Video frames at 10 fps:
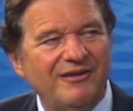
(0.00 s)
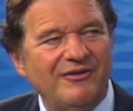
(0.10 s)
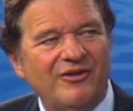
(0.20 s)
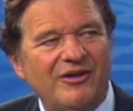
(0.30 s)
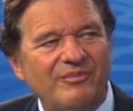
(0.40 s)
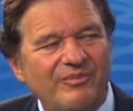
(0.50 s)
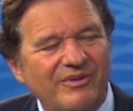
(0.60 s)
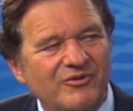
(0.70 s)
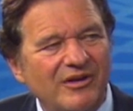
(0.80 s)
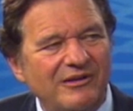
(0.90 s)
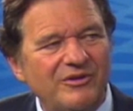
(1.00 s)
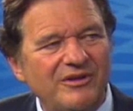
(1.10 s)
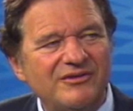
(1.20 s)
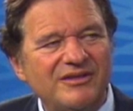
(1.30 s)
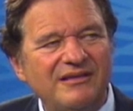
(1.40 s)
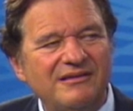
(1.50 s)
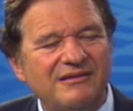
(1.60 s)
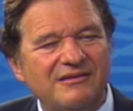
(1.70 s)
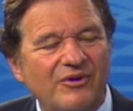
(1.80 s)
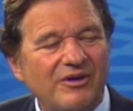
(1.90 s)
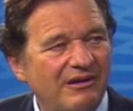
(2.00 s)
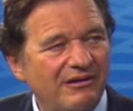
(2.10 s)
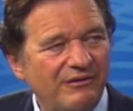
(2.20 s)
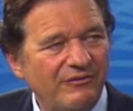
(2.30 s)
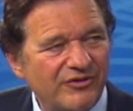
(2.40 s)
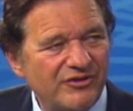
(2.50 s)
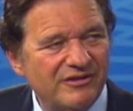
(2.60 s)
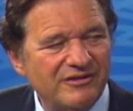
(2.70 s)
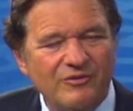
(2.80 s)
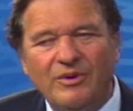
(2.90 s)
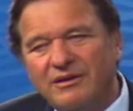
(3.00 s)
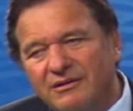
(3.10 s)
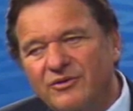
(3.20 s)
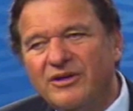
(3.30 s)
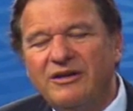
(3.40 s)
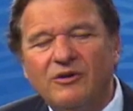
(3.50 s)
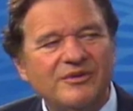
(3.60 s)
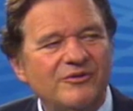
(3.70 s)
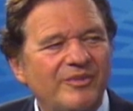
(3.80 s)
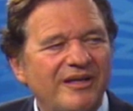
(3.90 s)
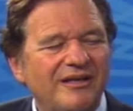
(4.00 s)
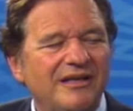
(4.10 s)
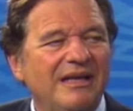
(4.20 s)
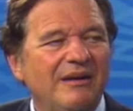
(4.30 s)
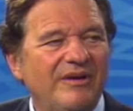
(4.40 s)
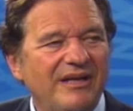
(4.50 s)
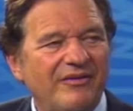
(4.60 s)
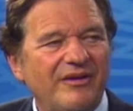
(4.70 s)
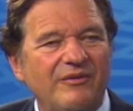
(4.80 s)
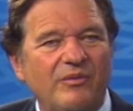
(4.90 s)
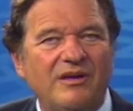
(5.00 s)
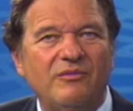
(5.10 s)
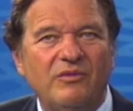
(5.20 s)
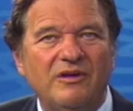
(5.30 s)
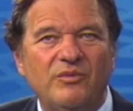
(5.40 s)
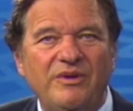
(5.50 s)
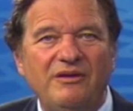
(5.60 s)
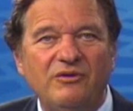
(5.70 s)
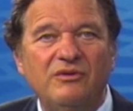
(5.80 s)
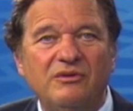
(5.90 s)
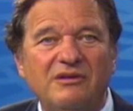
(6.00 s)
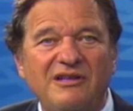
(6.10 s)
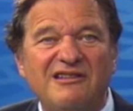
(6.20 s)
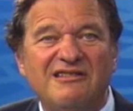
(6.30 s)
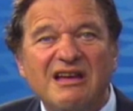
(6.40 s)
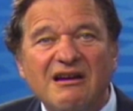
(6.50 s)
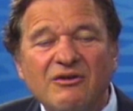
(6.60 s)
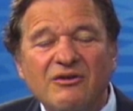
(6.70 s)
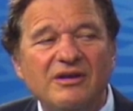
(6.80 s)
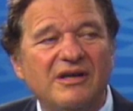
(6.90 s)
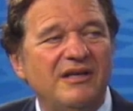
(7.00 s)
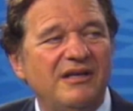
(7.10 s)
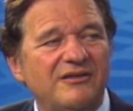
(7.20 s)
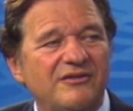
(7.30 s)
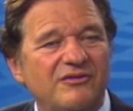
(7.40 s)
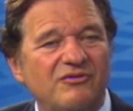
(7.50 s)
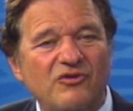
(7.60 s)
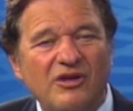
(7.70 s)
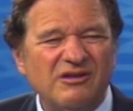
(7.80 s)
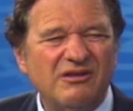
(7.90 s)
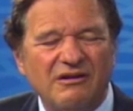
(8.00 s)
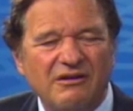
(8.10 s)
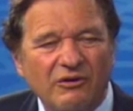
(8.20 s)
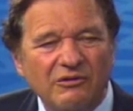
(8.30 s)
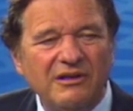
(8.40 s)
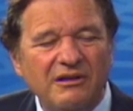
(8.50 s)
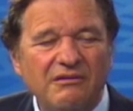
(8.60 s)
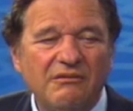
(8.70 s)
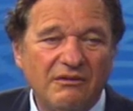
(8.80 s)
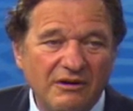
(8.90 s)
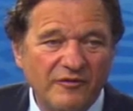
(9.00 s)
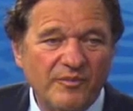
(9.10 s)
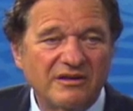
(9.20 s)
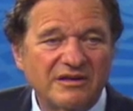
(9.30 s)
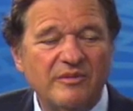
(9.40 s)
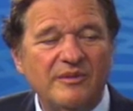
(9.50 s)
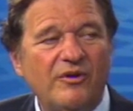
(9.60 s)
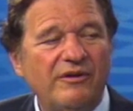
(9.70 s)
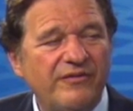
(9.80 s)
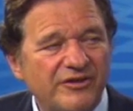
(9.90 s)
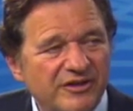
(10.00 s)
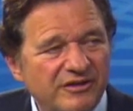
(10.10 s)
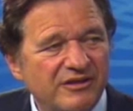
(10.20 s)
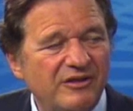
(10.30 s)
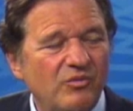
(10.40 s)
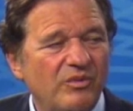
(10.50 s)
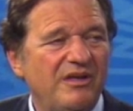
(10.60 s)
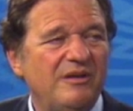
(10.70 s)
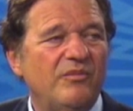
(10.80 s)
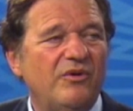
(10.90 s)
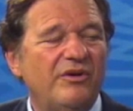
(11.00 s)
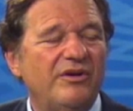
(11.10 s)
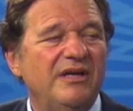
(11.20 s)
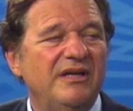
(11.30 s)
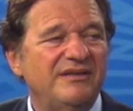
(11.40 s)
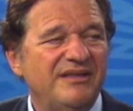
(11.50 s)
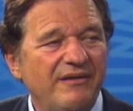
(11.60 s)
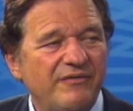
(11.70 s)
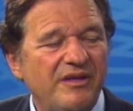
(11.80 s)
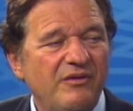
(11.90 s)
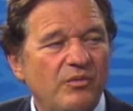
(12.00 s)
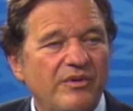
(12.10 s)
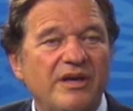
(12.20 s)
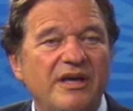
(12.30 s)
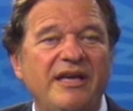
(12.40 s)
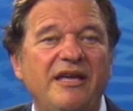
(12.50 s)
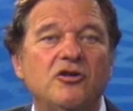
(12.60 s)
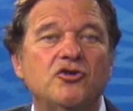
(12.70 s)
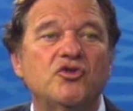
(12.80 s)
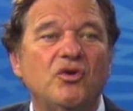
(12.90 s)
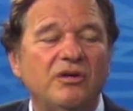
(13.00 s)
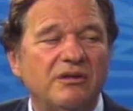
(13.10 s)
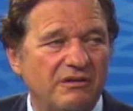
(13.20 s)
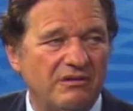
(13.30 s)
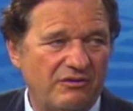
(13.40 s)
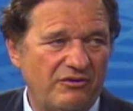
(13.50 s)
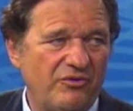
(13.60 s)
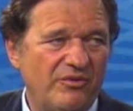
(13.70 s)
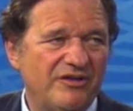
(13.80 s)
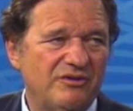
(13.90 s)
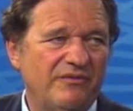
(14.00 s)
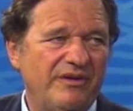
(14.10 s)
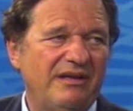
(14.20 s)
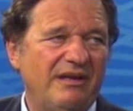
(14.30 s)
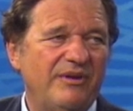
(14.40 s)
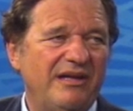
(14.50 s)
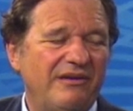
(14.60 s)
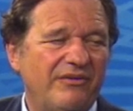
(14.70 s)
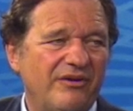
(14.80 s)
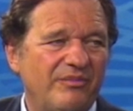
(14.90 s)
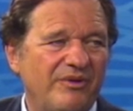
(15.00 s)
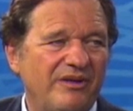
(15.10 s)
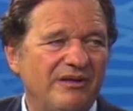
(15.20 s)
top drug-eluting stents regarding efficiency. Well, you can always do better, but I think what we do need now is not only, if possible, more efficiency. We need more safety with a shortened duration of antiplatelet therapy.